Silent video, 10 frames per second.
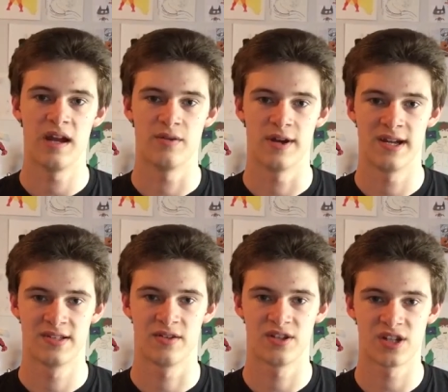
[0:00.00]
Anyway,
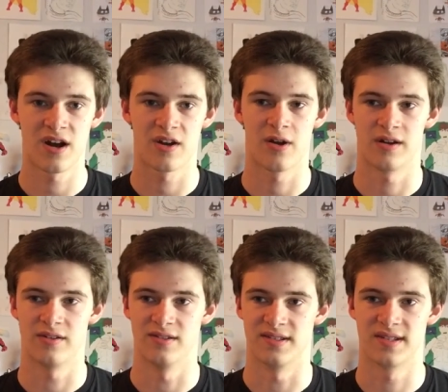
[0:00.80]
so the Shannara
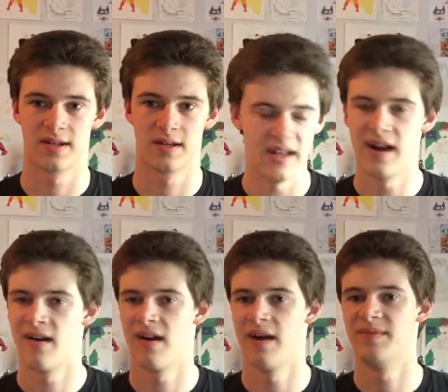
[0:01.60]
Chronicles. It
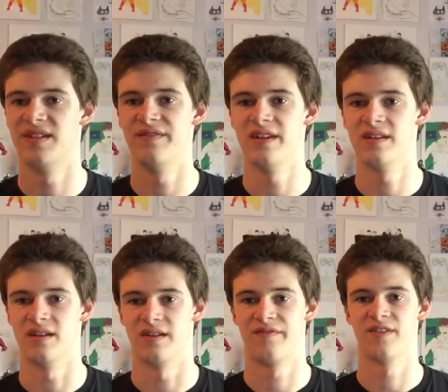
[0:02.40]
aired on MTV.
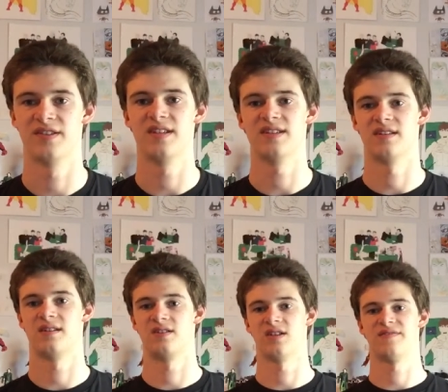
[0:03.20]
The first
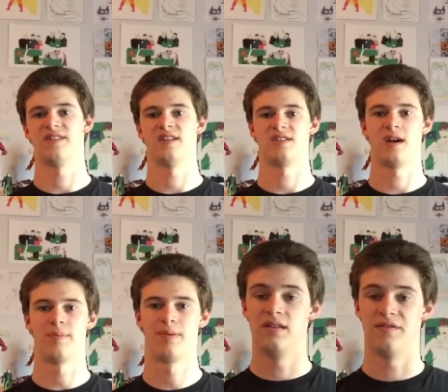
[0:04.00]
season just finished
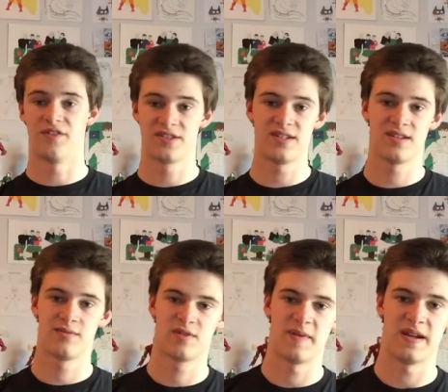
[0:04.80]
up. The first
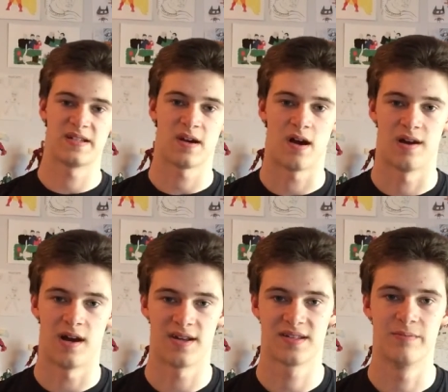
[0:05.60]
season was based on an
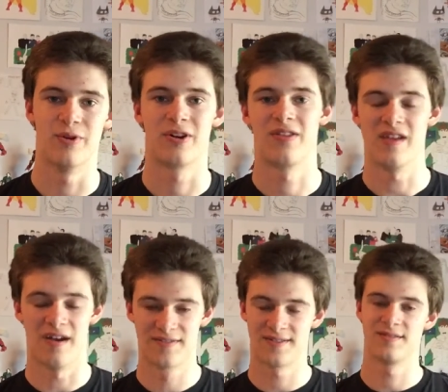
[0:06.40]
awesome book, The
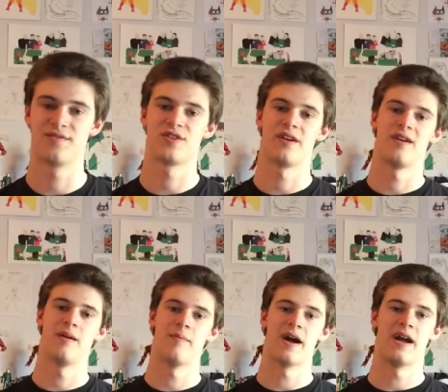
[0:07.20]
Elfstones of
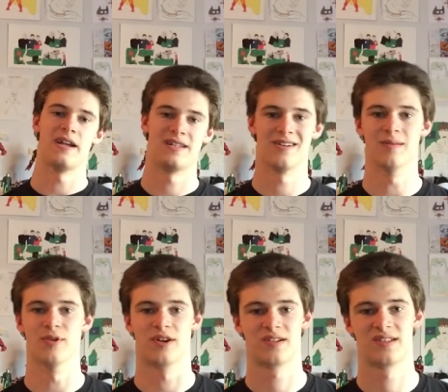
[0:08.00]
Shannara by Terry
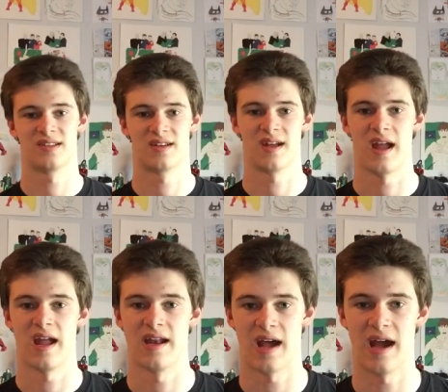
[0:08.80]
Brooks.
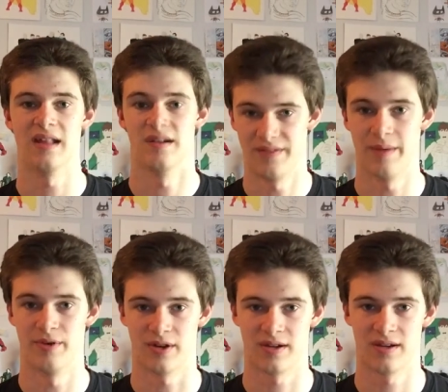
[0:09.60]
And I love that
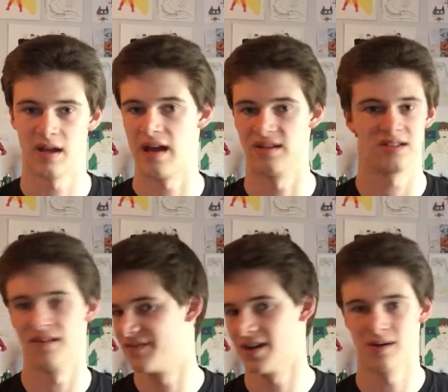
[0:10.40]
book. I just
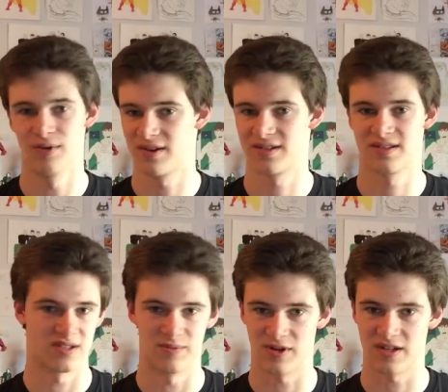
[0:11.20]
love Terry Brooks'
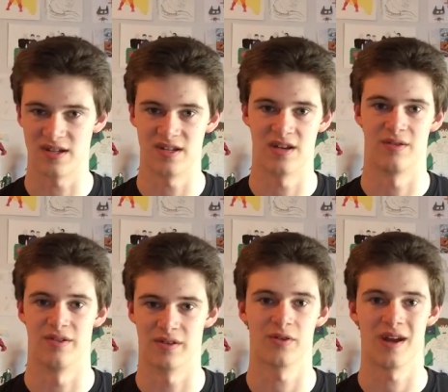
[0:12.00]
books in general.
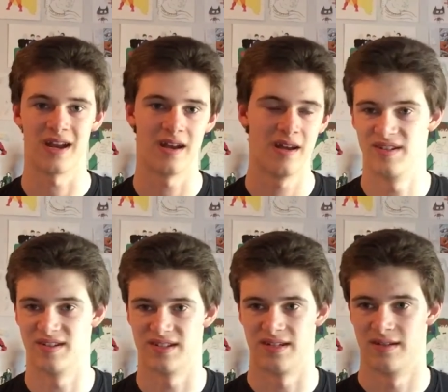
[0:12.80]
They're great. Seriously.